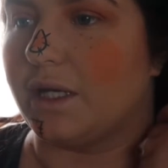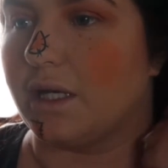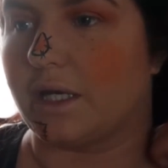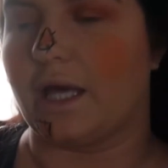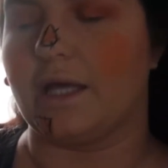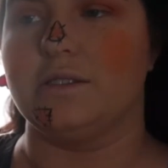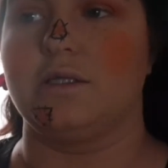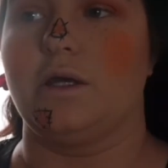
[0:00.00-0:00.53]

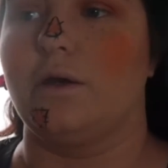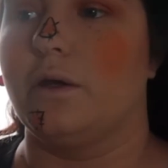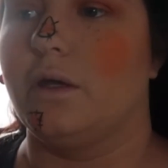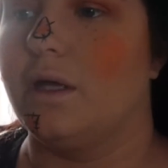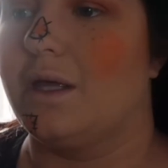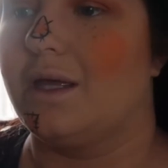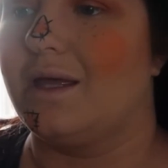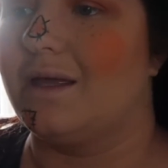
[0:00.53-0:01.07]
Okay, so
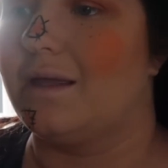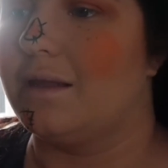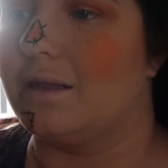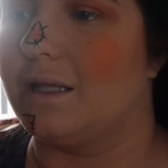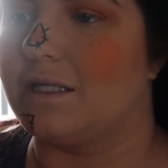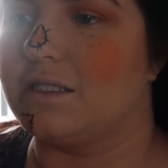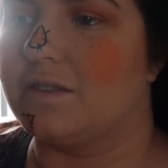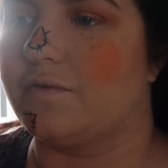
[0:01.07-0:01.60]

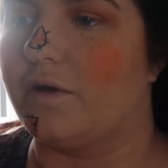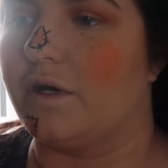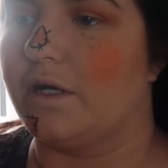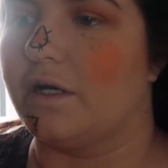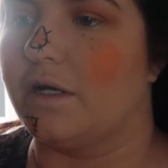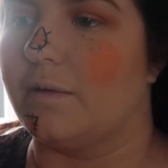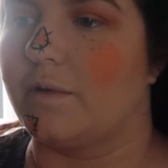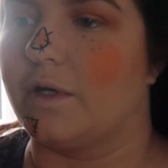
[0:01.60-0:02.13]
that's fine,
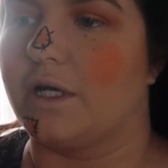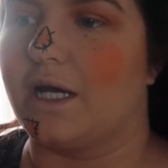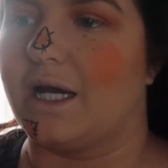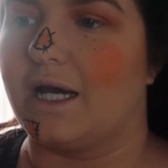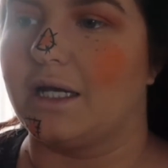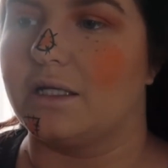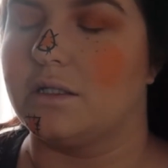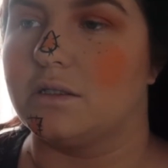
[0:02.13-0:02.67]
and I'm gonna
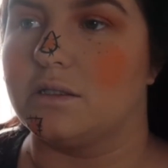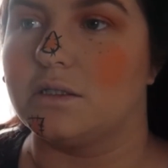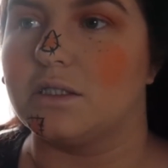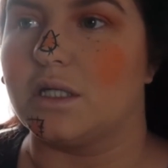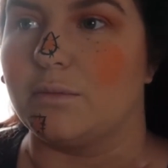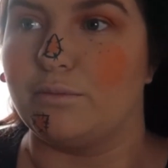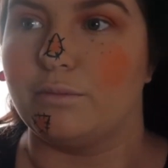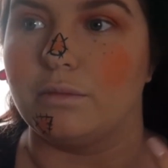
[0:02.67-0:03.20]
add
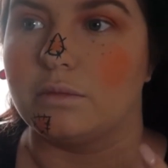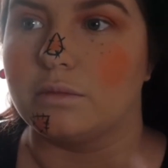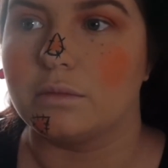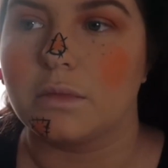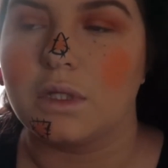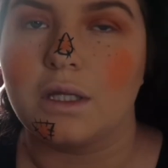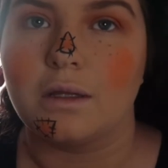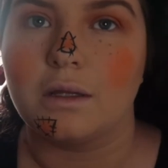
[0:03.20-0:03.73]
some
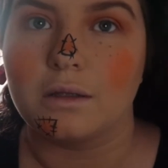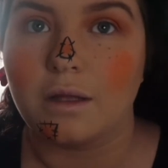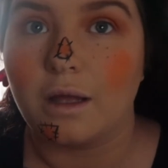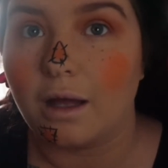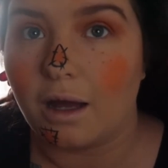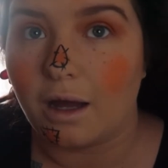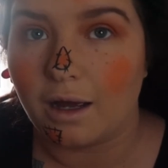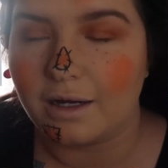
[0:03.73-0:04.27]

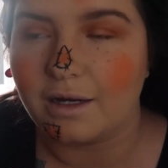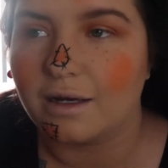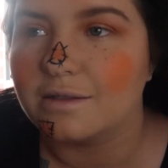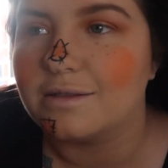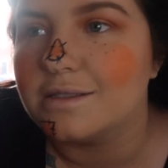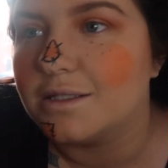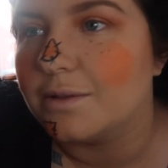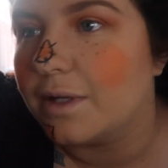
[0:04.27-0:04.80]

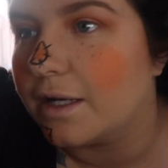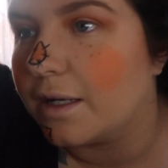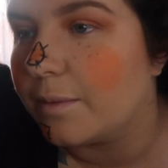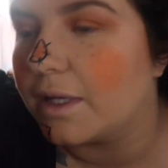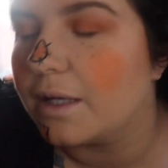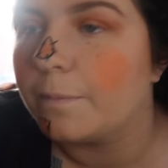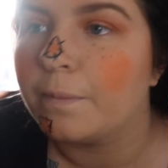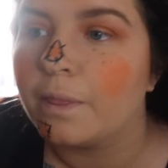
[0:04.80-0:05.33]
highlighter to it in a
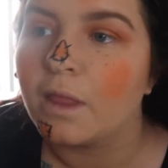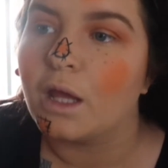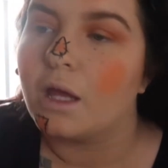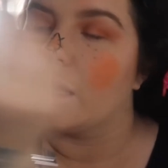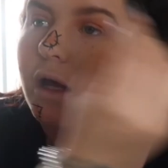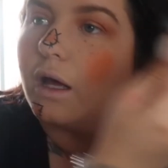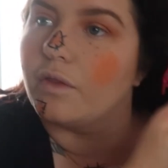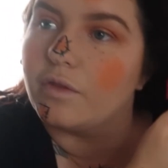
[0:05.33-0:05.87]
bit.
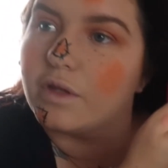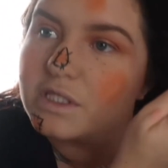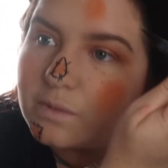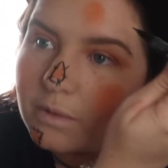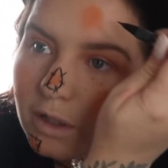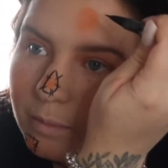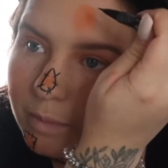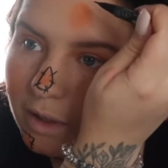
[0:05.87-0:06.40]
And this
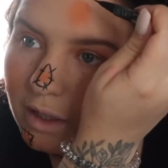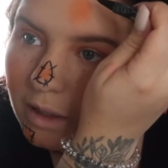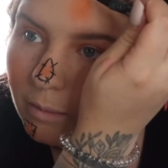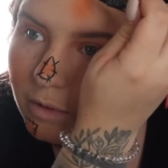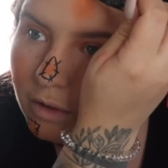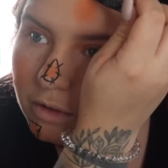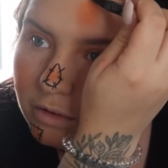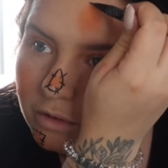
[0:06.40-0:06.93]
one up here, I'm
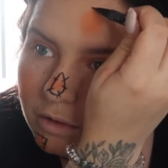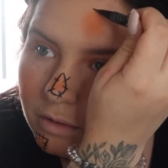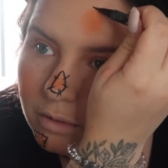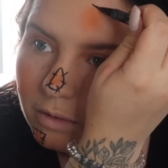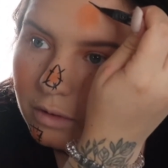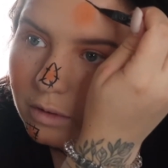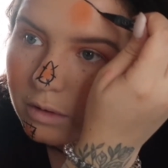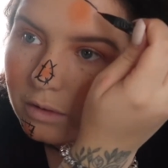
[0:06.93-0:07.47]
gonna do
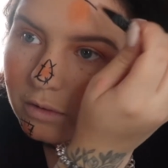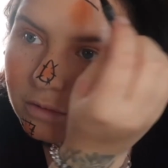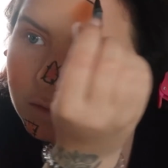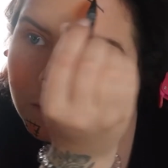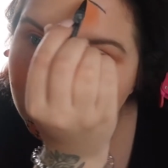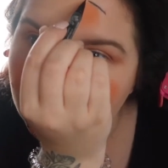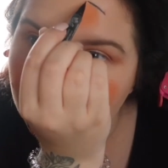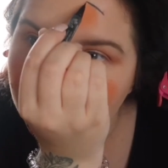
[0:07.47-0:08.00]

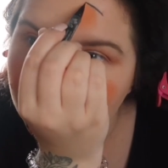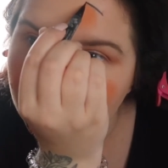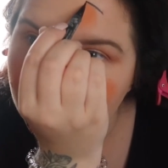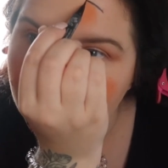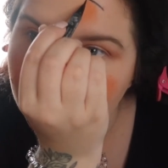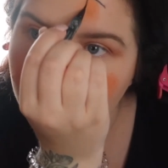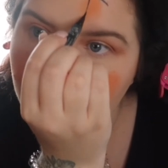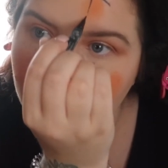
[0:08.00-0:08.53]
the
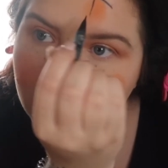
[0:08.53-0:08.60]
typical,